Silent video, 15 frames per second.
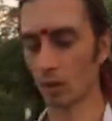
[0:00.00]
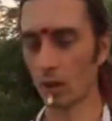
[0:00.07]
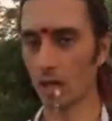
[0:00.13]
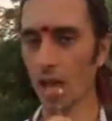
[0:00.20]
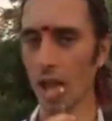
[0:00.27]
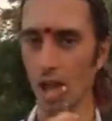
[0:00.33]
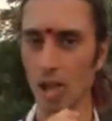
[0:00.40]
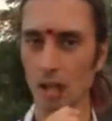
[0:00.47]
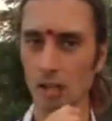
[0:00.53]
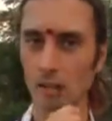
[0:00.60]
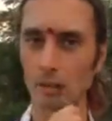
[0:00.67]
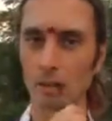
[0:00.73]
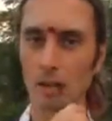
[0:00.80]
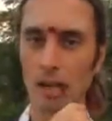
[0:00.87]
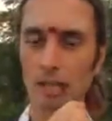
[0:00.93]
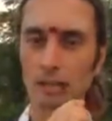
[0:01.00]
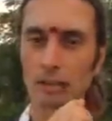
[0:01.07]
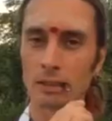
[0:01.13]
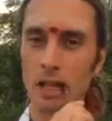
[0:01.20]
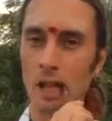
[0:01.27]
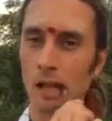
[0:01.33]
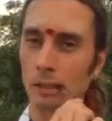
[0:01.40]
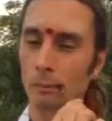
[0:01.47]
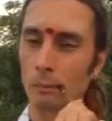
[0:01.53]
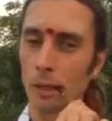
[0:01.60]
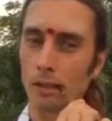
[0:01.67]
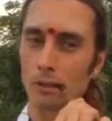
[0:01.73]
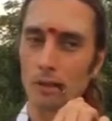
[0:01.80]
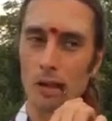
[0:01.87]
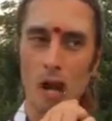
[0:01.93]
Okay,
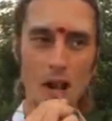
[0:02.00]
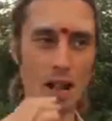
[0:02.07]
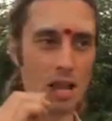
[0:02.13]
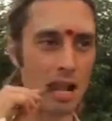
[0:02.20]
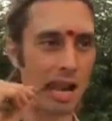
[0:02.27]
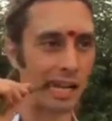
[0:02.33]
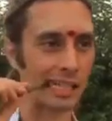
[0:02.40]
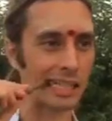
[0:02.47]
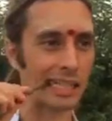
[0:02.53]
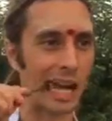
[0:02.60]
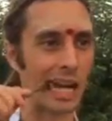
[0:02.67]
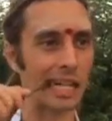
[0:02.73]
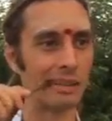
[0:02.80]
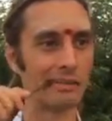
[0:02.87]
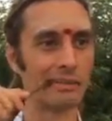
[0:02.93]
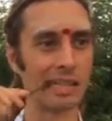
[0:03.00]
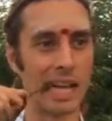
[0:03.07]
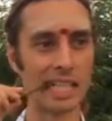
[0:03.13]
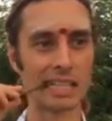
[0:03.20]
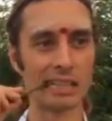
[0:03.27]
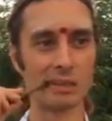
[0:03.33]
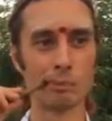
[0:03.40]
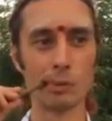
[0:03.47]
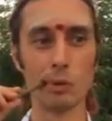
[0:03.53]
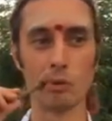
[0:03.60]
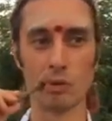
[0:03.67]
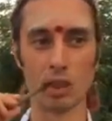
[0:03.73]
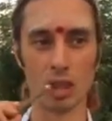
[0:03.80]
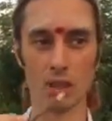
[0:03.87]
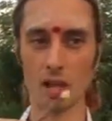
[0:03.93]
once you got it kind of nice and smooth,